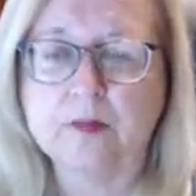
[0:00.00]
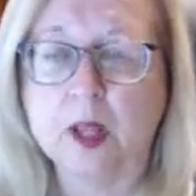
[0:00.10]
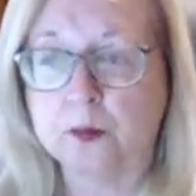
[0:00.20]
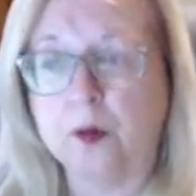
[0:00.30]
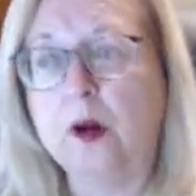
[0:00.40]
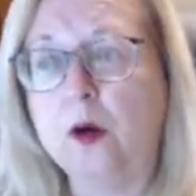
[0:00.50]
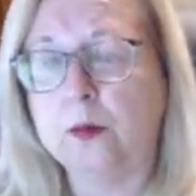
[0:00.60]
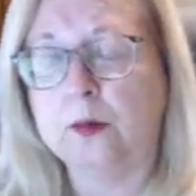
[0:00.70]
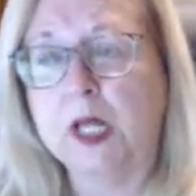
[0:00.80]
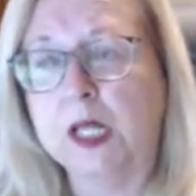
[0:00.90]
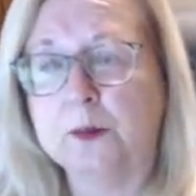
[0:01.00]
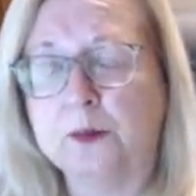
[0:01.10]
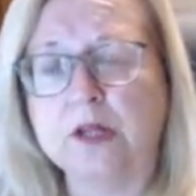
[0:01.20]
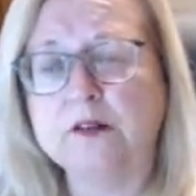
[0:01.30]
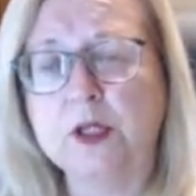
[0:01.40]

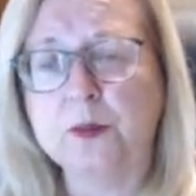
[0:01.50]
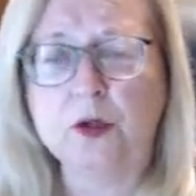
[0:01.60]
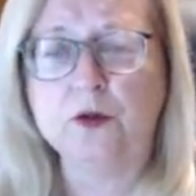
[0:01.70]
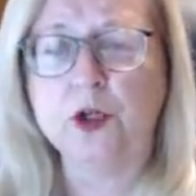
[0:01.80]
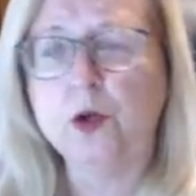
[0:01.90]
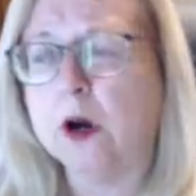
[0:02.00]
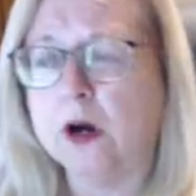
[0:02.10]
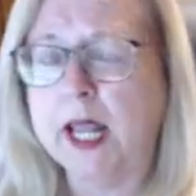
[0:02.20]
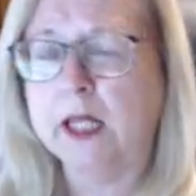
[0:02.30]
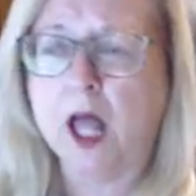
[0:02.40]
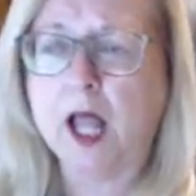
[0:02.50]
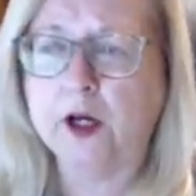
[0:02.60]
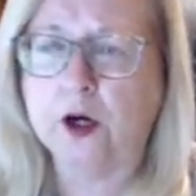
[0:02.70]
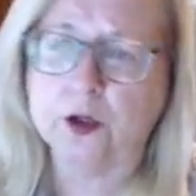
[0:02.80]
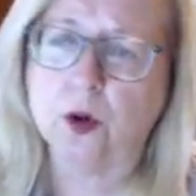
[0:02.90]
President Putin, you are a
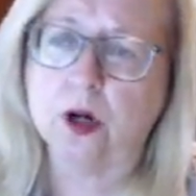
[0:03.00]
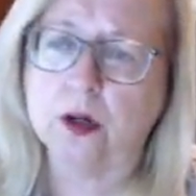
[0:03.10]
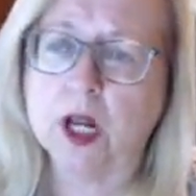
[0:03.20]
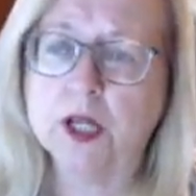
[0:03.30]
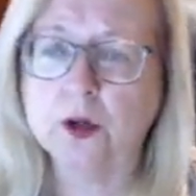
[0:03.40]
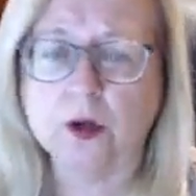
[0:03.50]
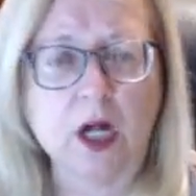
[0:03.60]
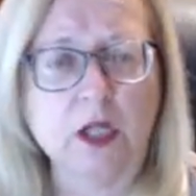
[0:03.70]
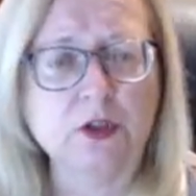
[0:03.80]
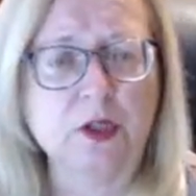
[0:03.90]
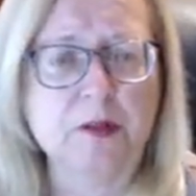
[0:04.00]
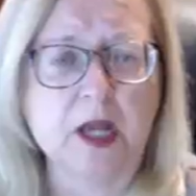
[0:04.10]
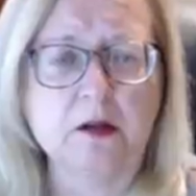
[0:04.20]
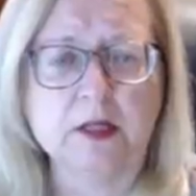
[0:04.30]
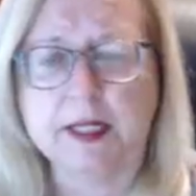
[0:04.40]
liar. Your country
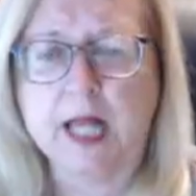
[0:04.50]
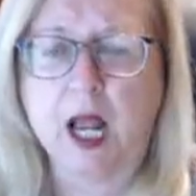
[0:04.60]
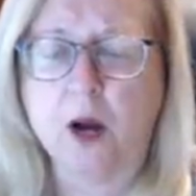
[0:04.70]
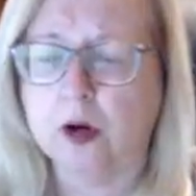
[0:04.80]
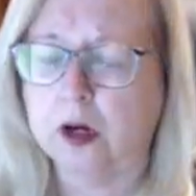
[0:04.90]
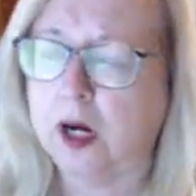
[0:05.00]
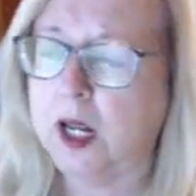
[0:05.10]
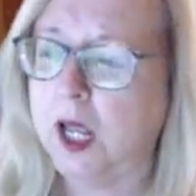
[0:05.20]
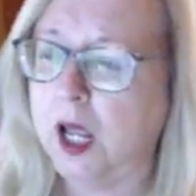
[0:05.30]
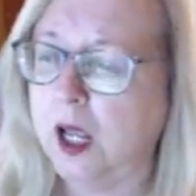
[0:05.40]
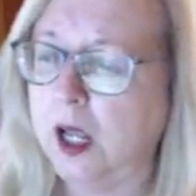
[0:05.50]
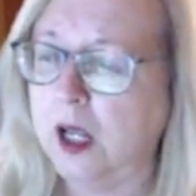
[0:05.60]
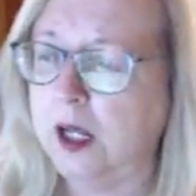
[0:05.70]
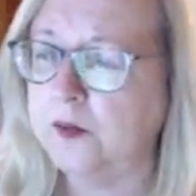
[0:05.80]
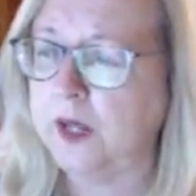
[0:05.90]
meddled in our
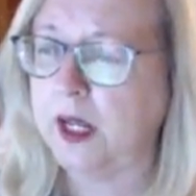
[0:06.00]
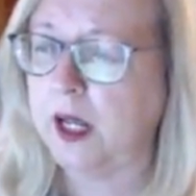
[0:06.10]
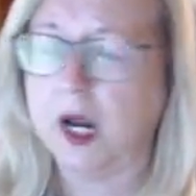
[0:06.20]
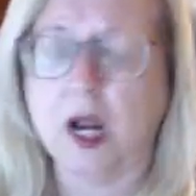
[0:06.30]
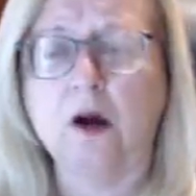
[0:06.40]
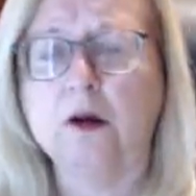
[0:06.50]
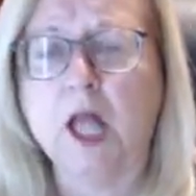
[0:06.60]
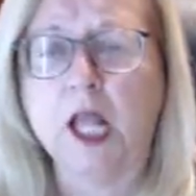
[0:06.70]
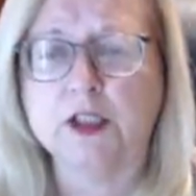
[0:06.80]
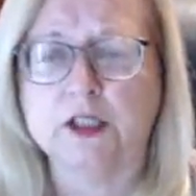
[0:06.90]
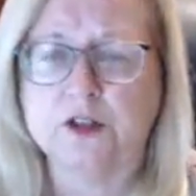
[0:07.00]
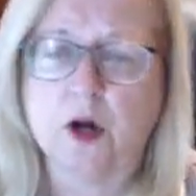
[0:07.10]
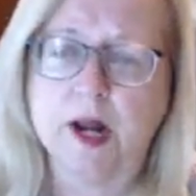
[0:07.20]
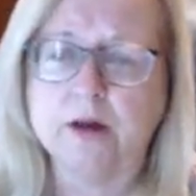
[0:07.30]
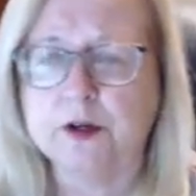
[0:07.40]
elections.
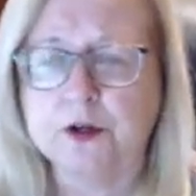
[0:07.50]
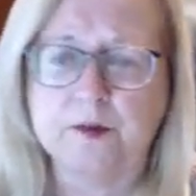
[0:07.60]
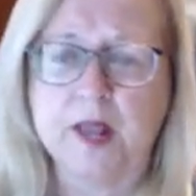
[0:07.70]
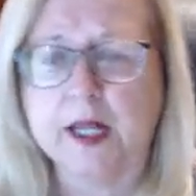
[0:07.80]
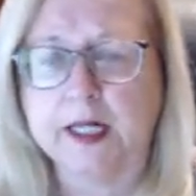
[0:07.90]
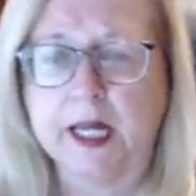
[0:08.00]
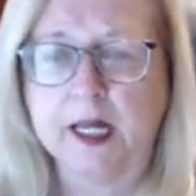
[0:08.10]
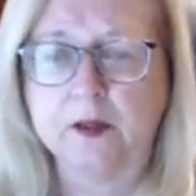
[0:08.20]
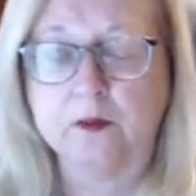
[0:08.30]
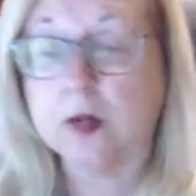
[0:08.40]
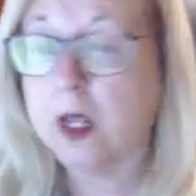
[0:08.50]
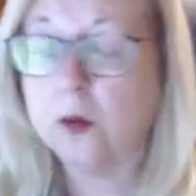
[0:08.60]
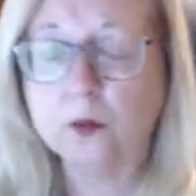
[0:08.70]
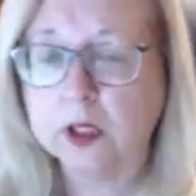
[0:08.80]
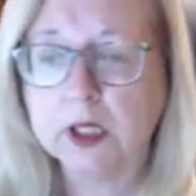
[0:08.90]
Don't ever do that again.
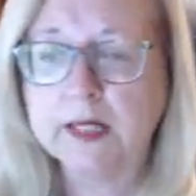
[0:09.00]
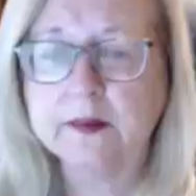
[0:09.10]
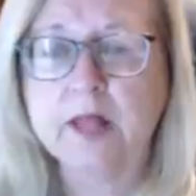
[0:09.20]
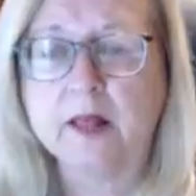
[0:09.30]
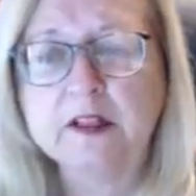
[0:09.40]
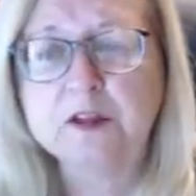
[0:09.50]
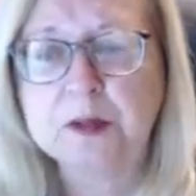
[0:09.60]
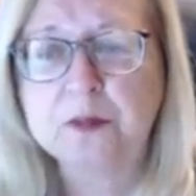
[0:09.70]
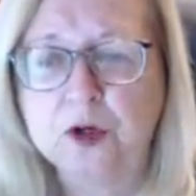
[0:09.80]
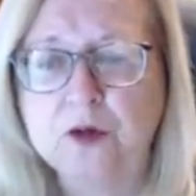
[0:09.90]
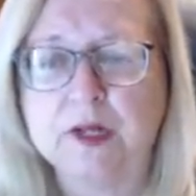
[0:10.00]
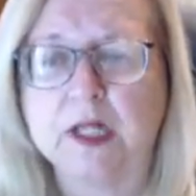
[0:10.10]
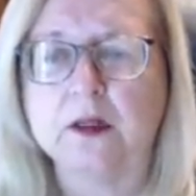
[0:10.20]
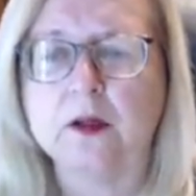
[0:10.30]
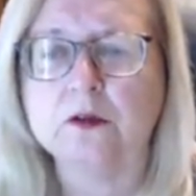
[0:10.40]
Really? Nothing's been proven.
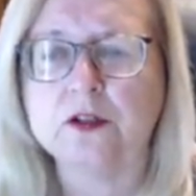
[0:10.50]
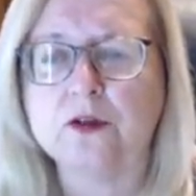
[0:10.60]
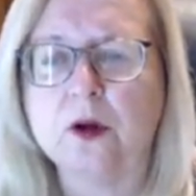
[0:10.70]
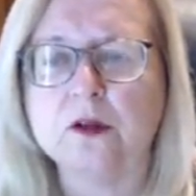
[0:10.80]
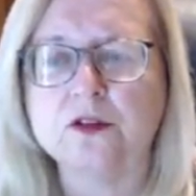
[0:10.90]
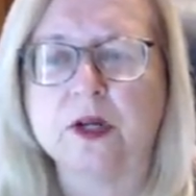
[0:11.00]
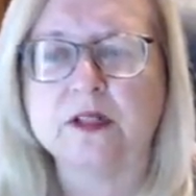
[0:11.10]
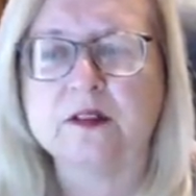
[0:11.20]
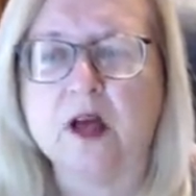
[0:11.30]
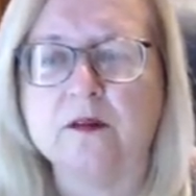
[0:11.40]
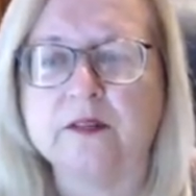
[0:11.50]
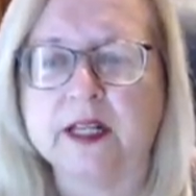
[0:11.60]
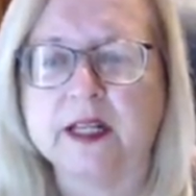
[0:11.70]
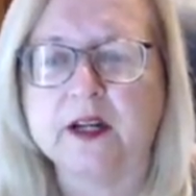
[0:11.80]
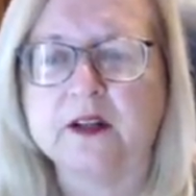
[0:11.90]
Note to trolls, tread softly in
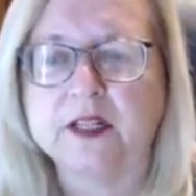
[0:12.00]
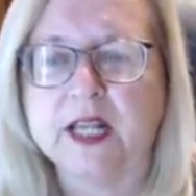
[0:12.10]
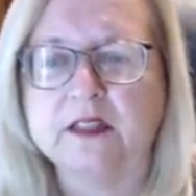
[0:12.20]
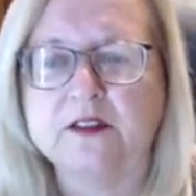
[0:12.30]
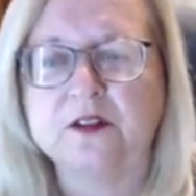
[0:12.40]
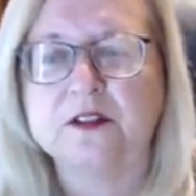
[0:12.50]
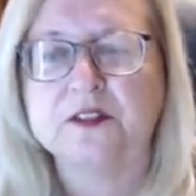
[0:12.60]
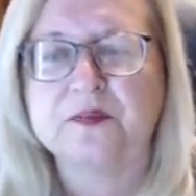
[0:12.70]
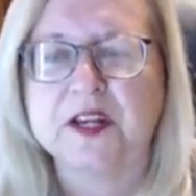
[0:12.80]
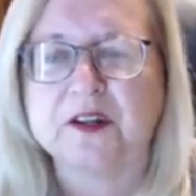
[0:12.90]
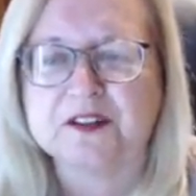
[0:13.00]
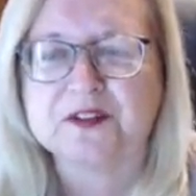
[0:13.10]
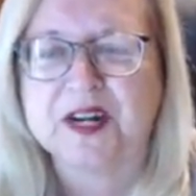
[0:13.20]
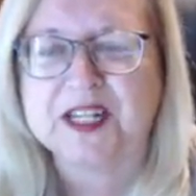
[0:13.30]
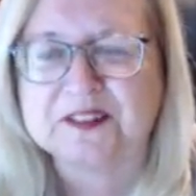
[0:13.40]
here today. Susan's fingers ready to